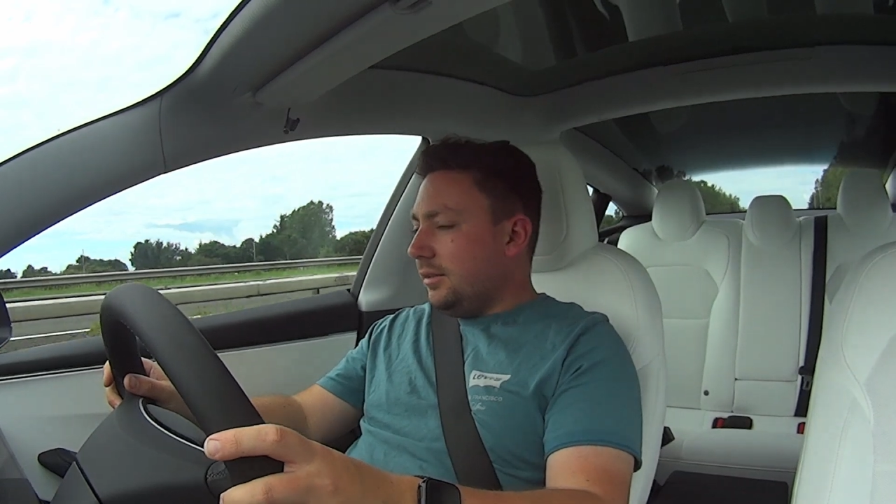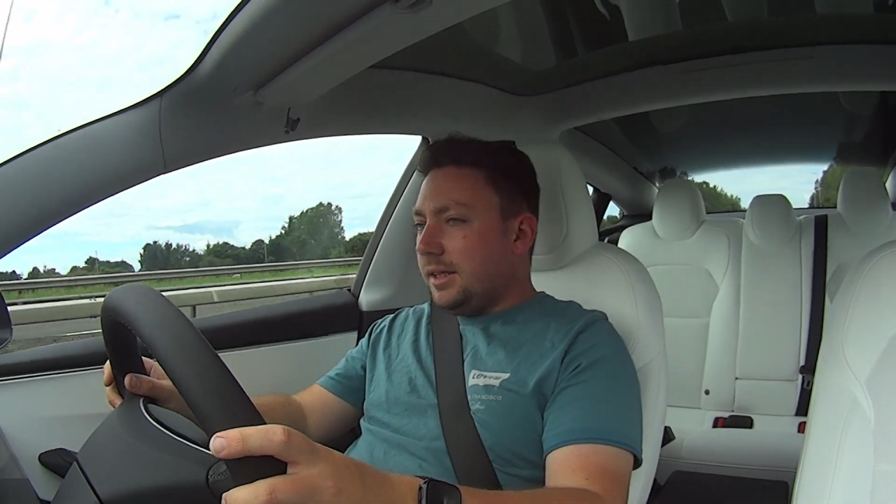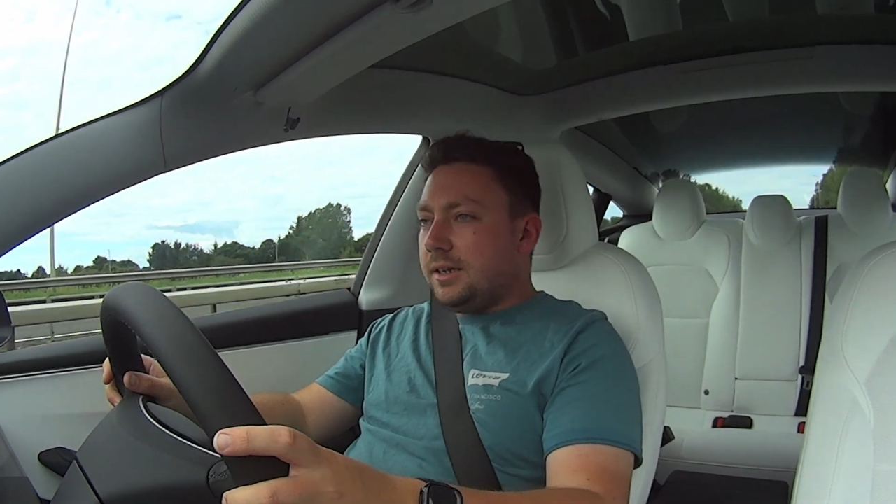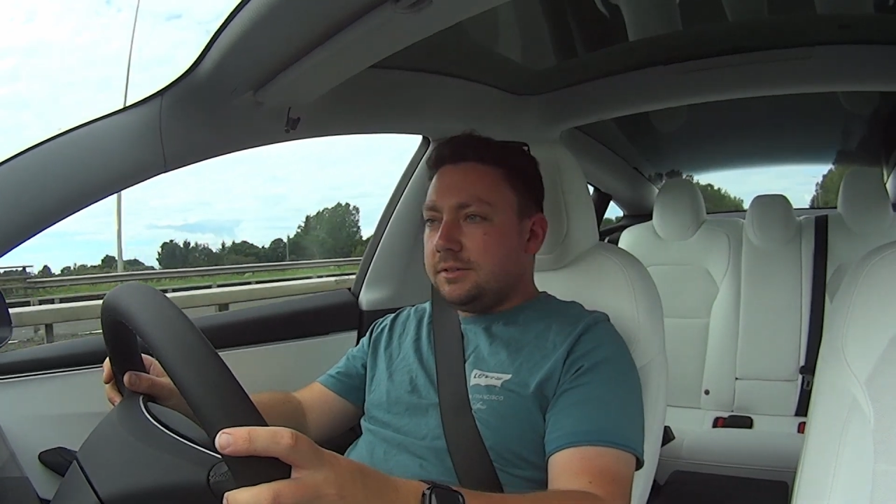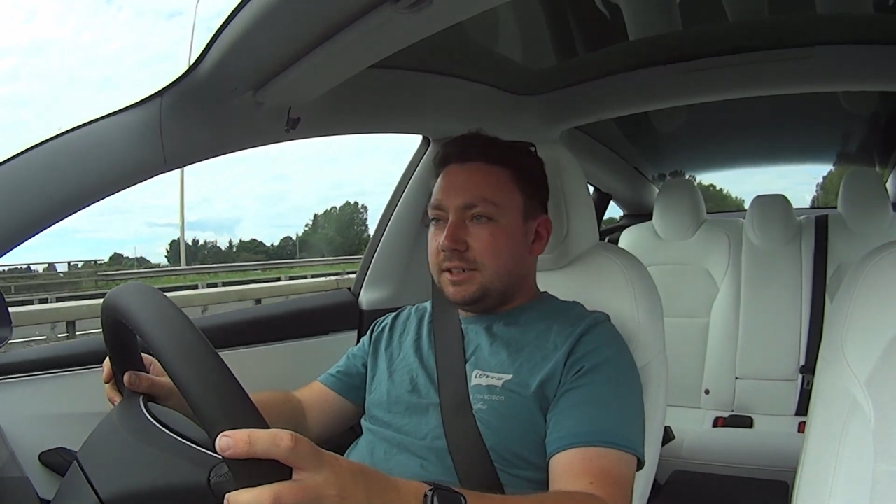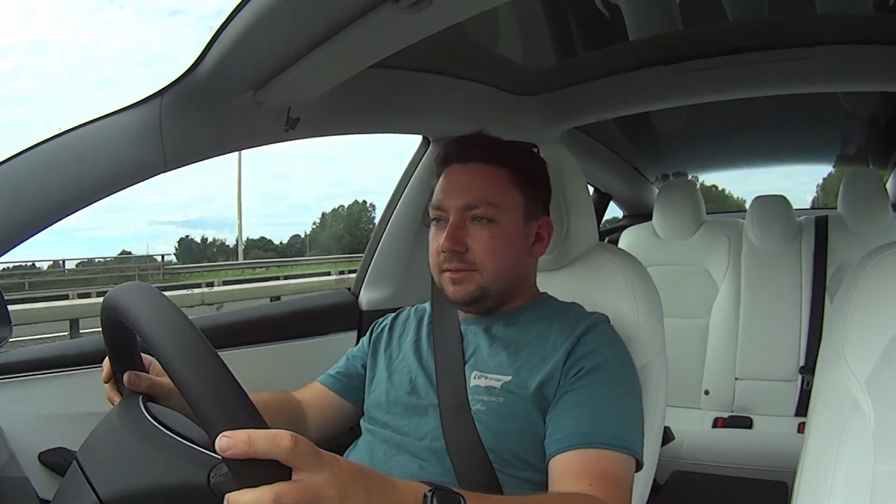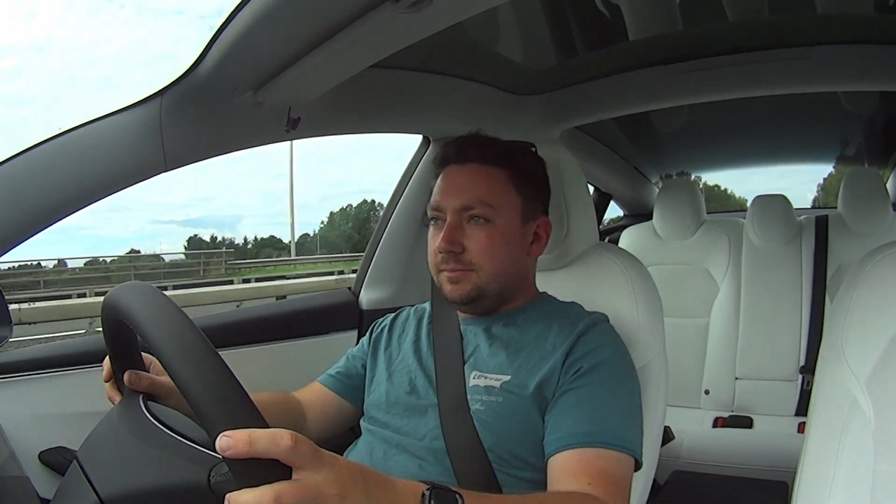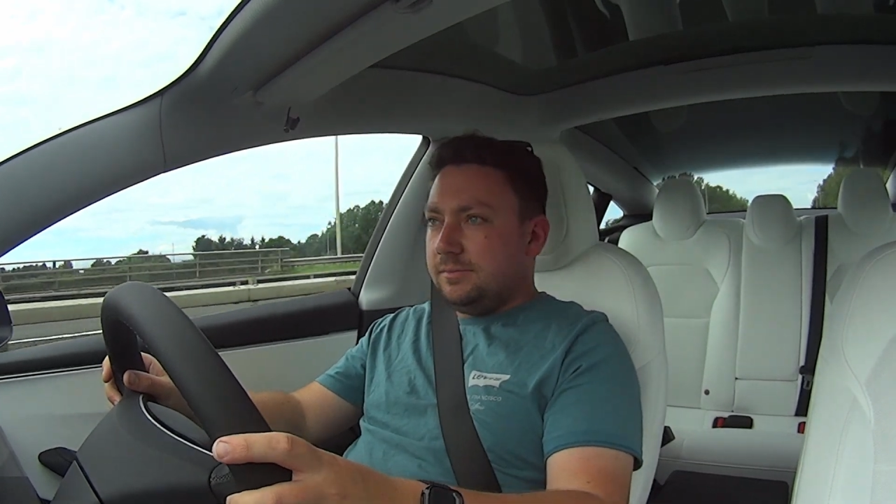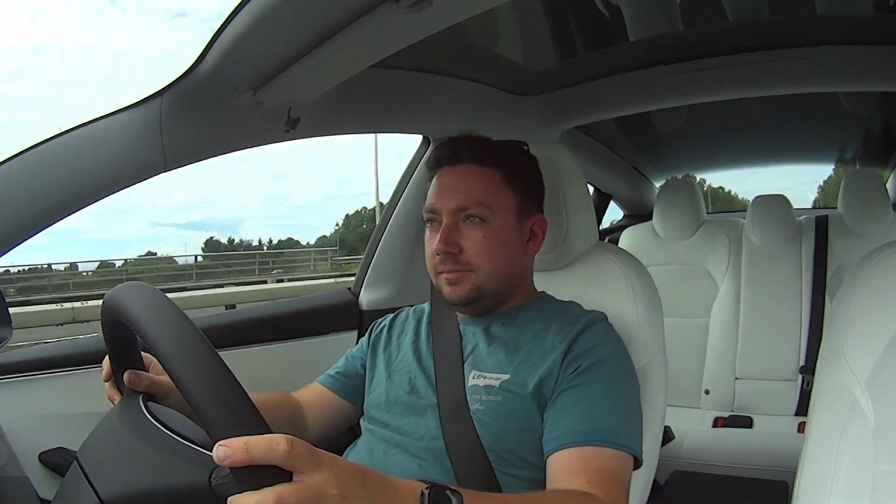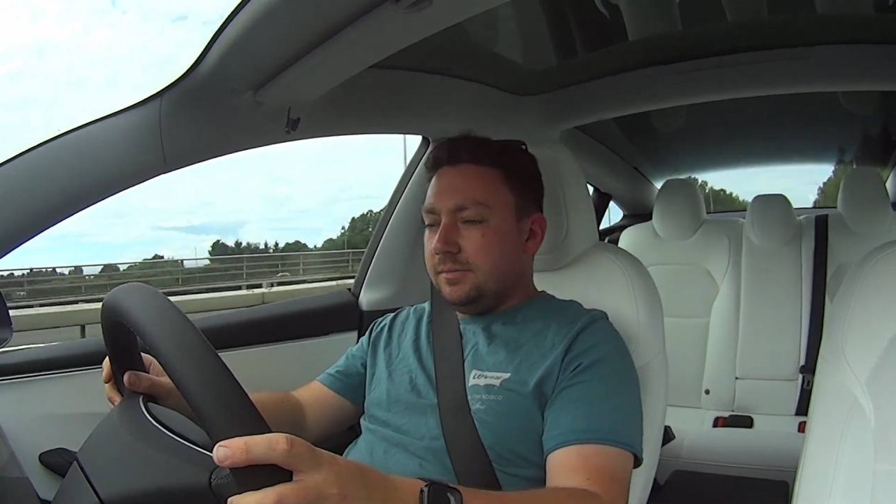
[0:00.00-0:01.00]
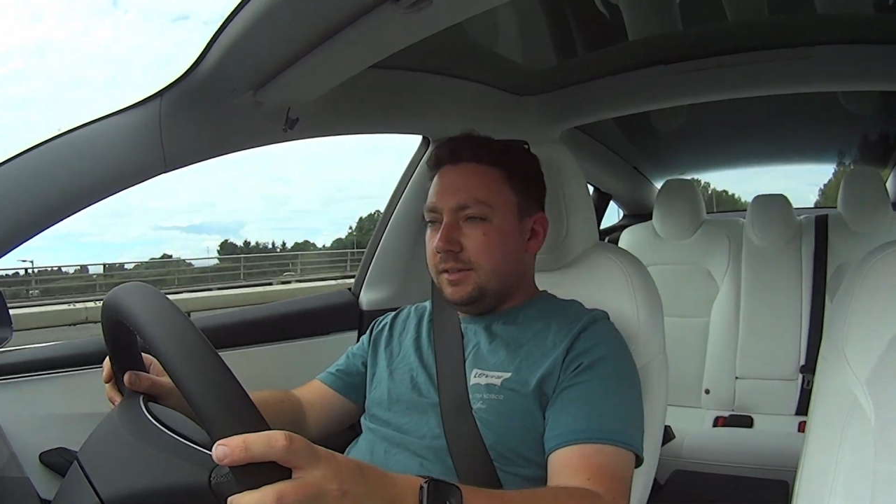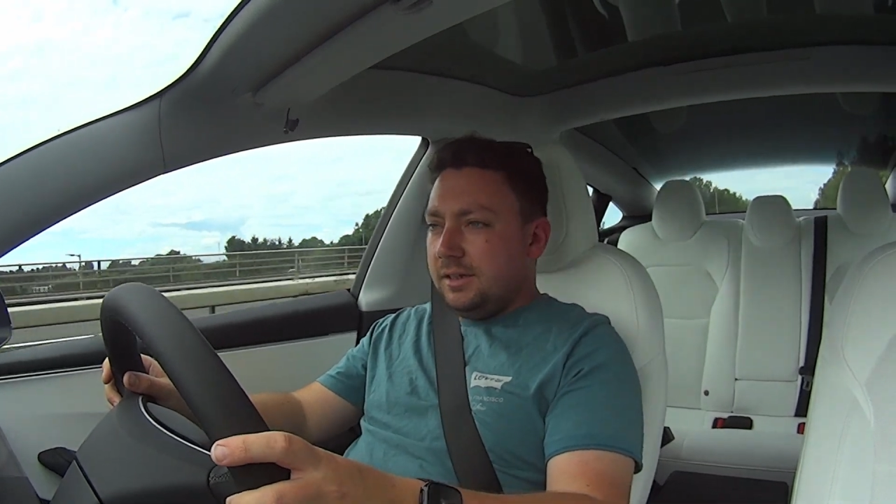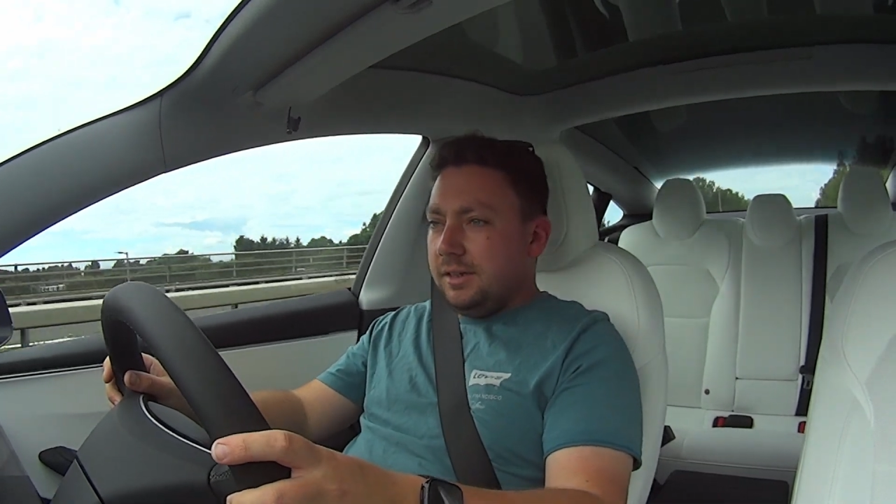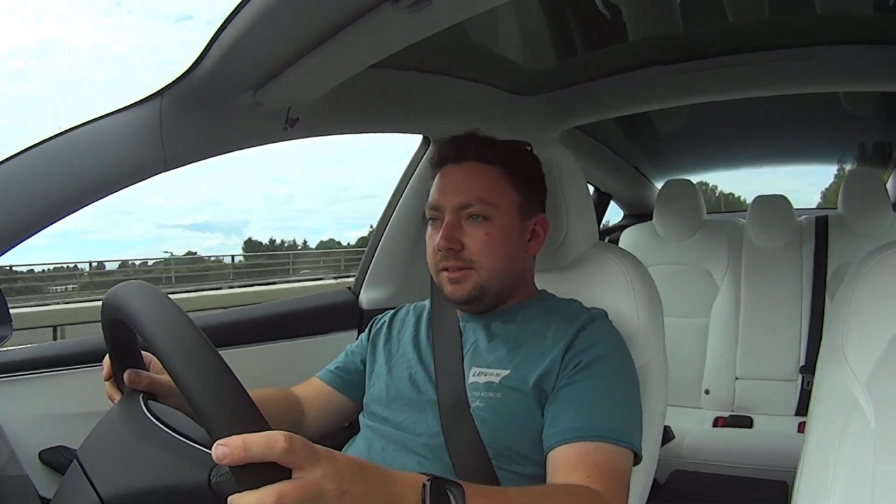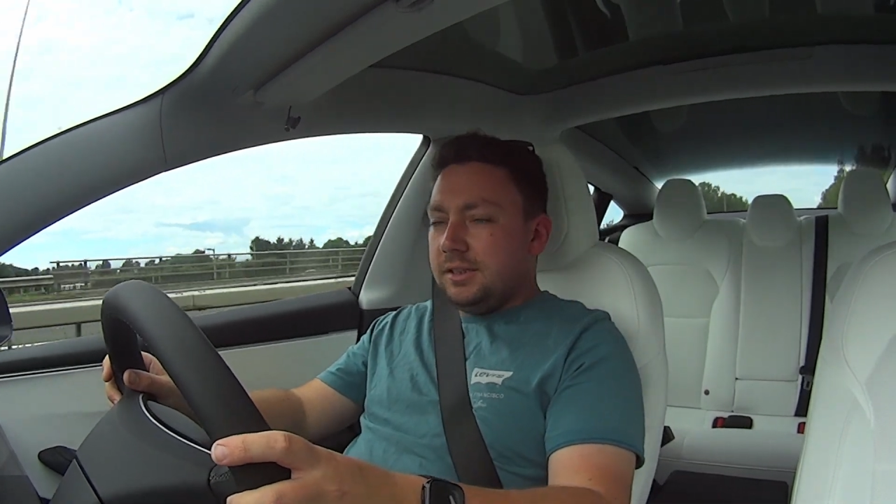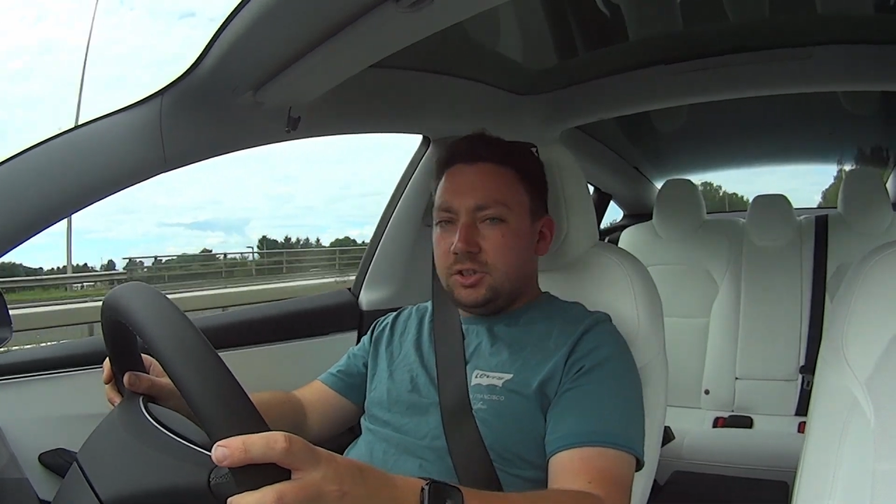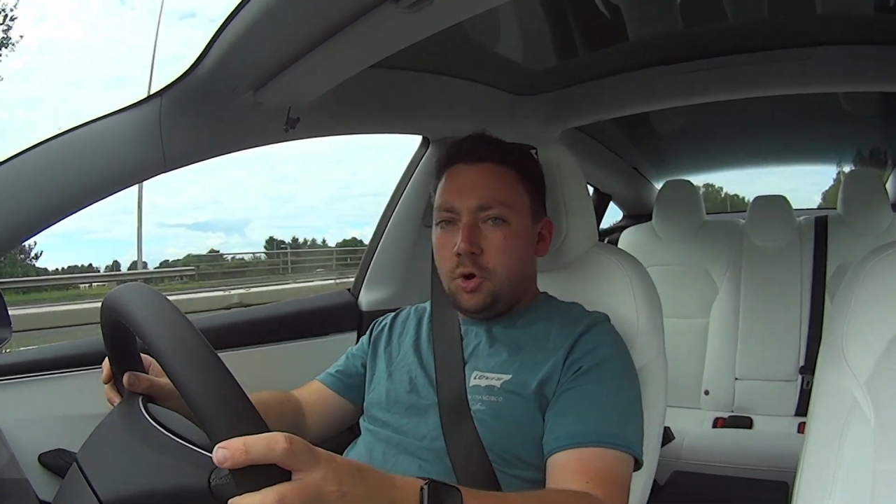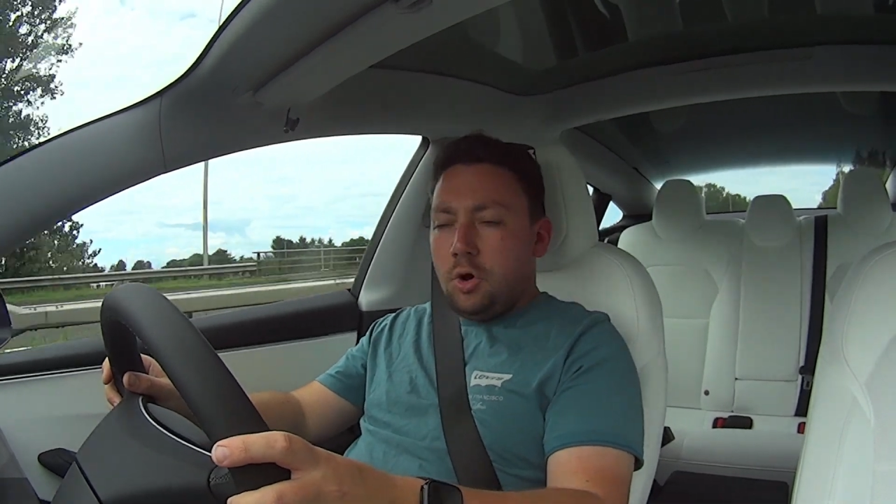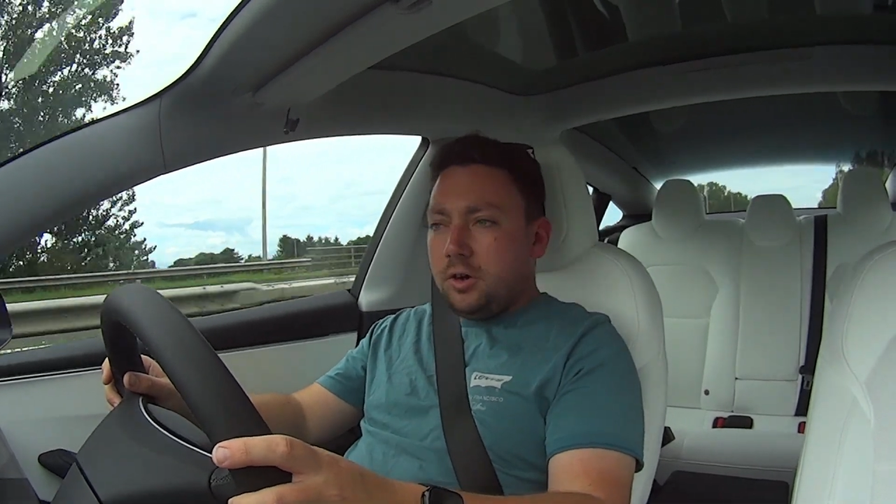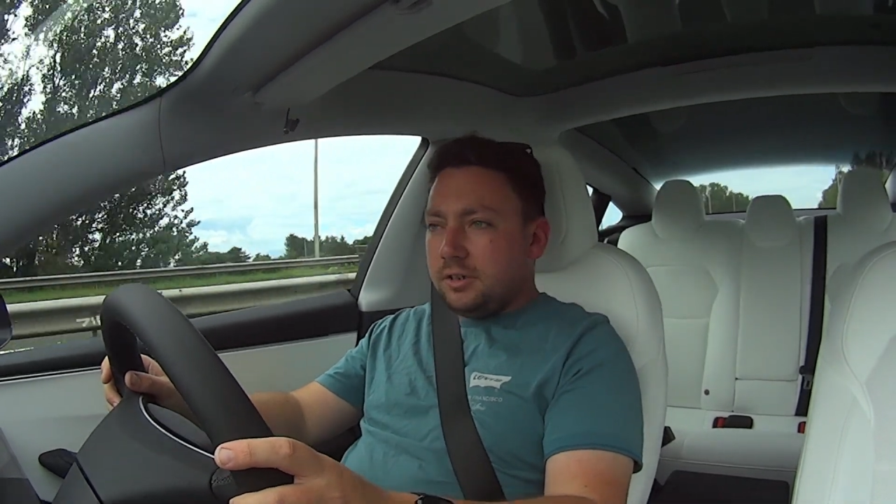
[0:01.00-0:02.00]
That isn't... The
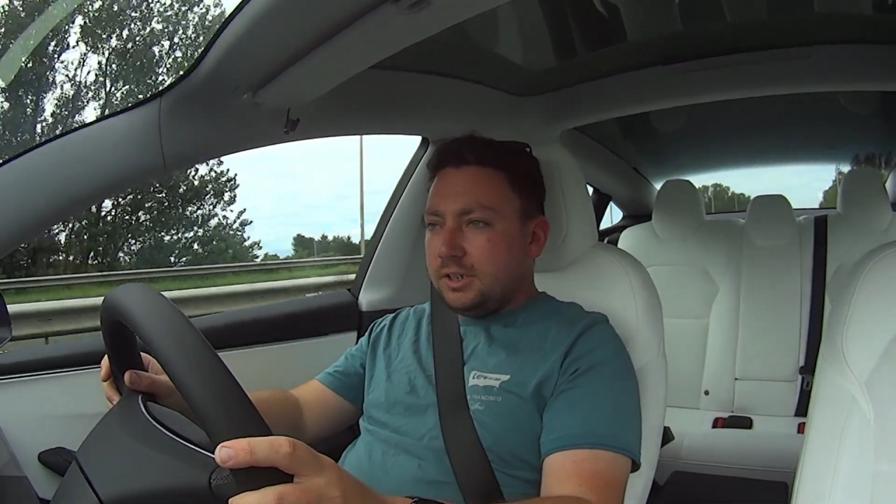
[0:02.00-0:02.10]
torque,